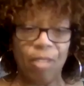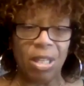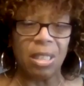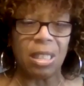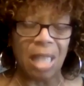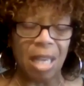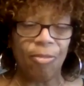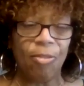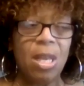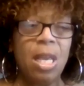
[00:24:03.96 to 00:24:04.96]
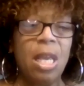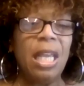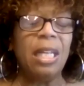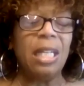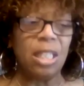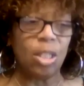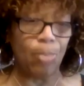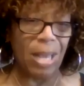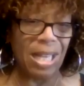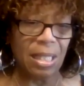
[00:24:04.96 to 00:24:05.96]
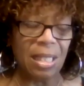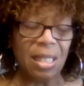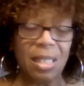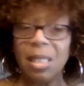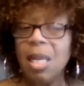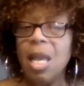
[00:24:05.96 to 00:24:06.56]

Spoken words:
feeling safe in these spaces.